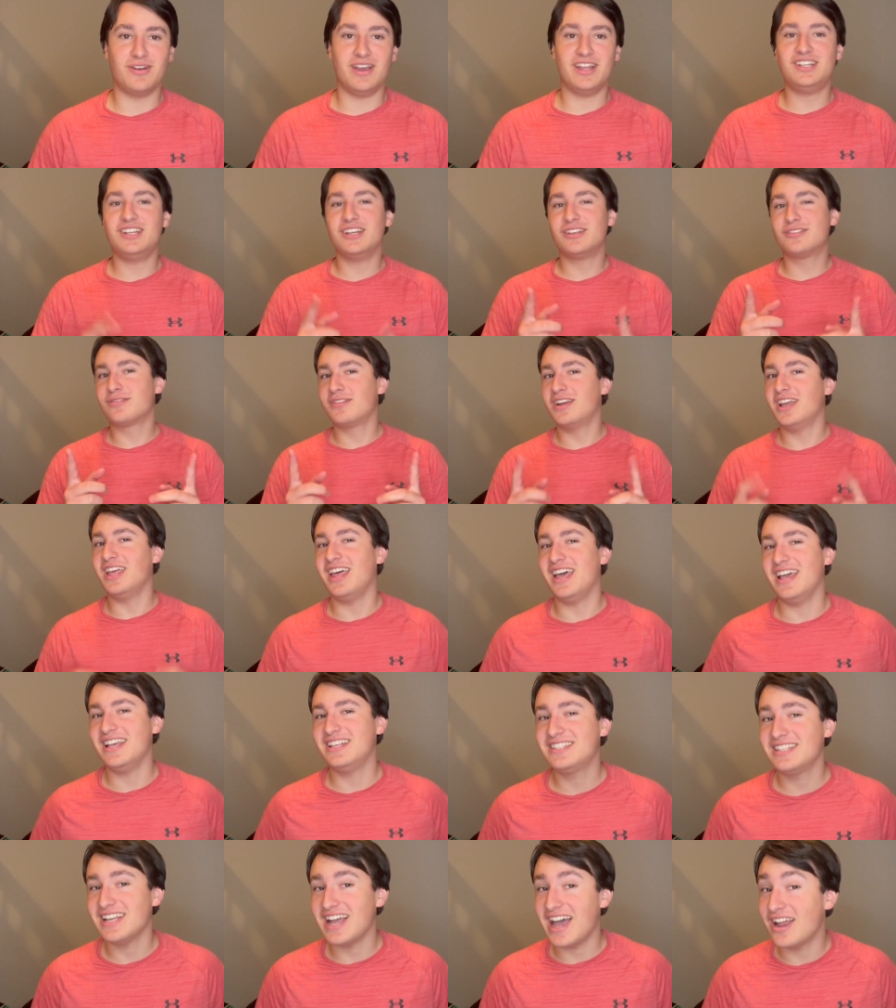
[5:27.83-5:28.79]
I just
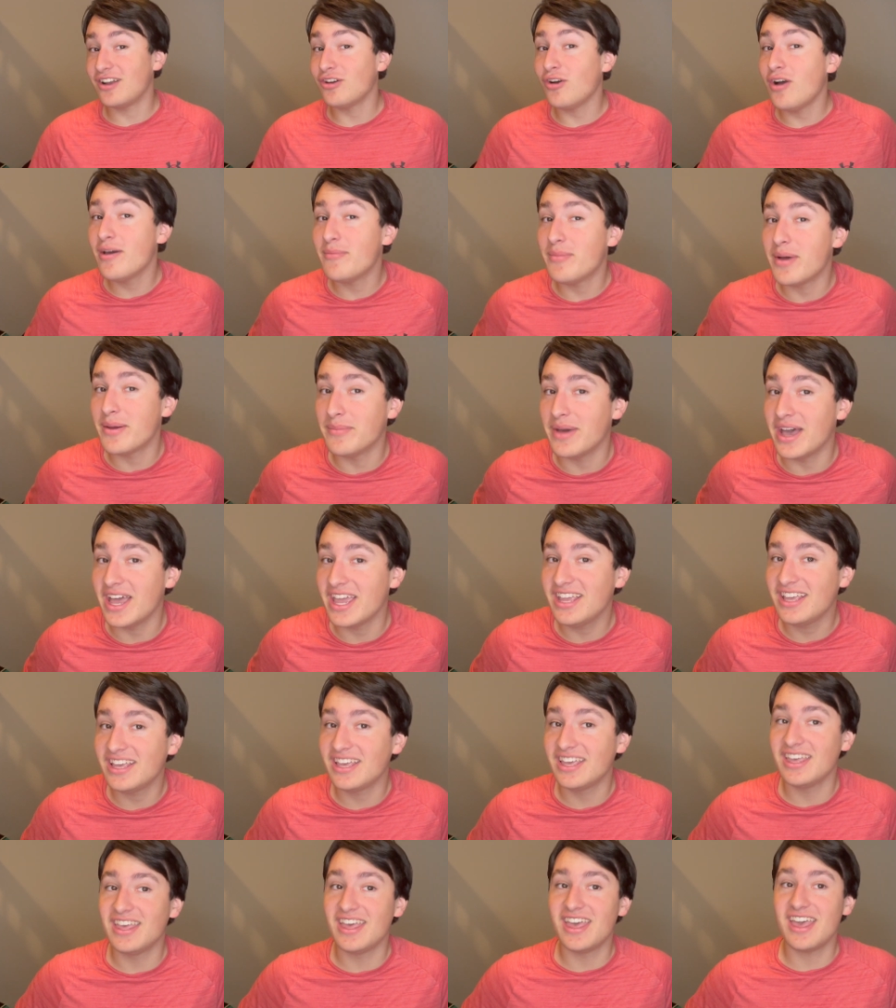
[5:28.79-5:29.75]
realized I don't have my
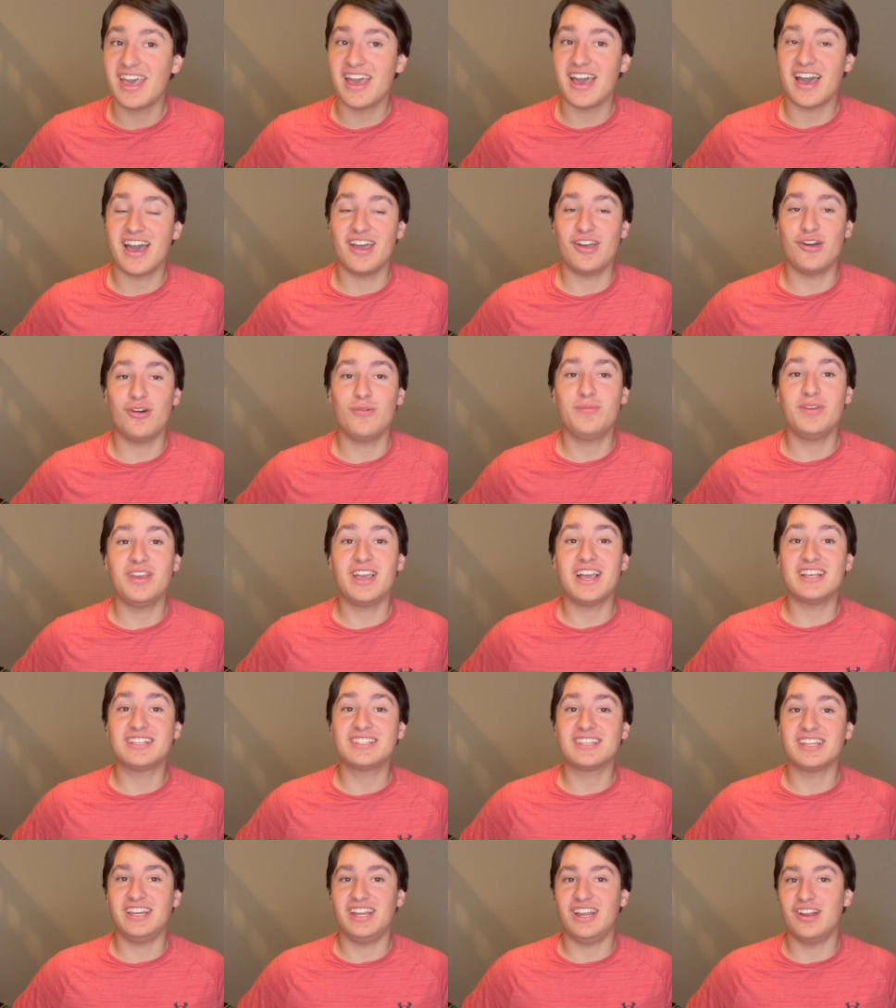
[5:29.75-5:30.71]
mic. I hope you
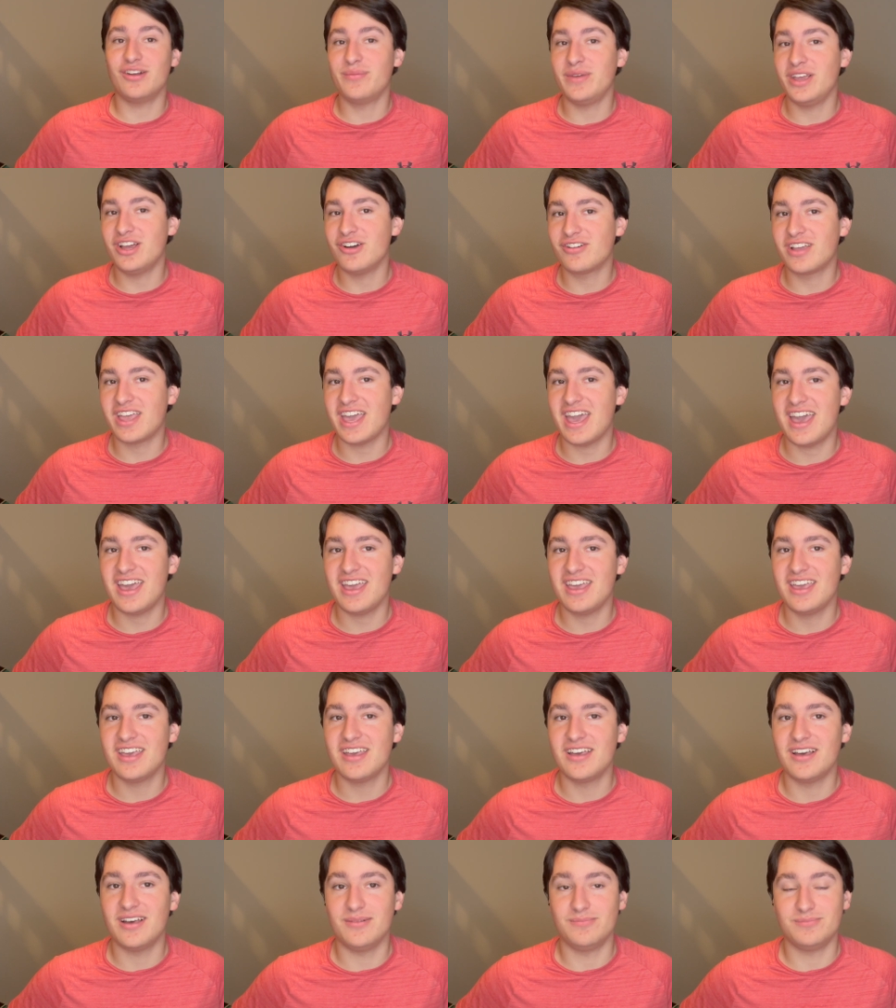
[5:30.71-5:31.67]
guys can hear me okay.
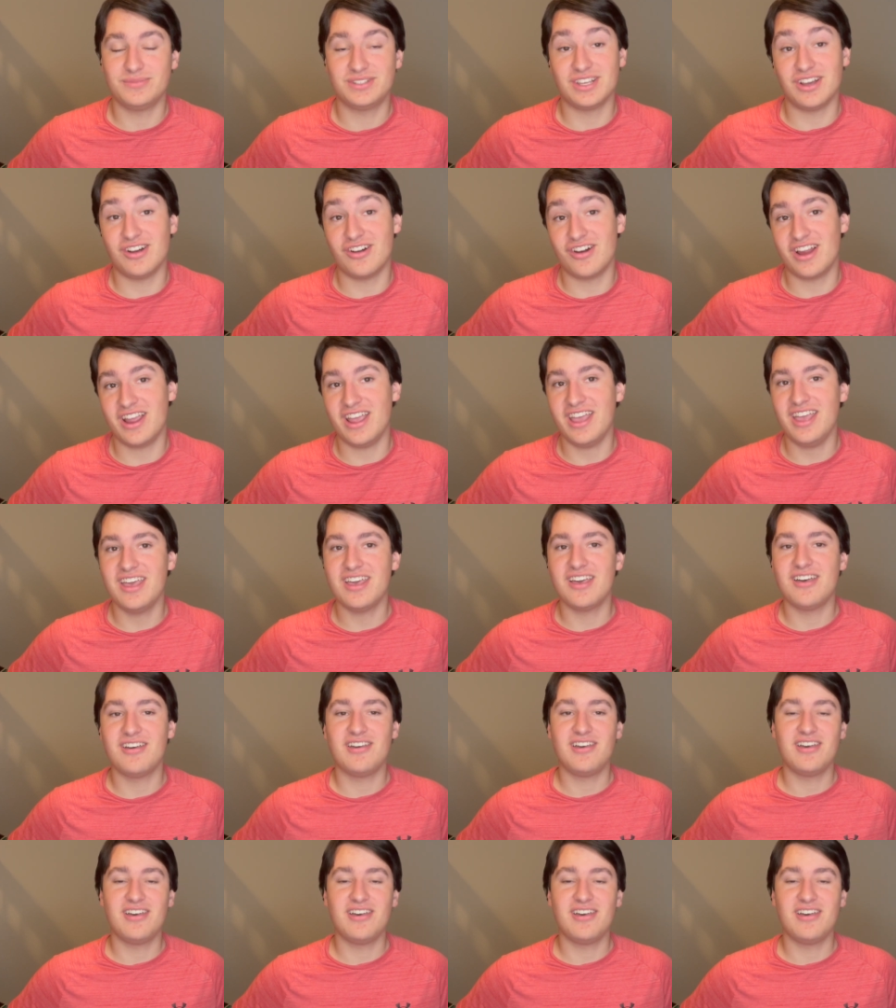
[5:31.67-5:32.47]
I'm sorry.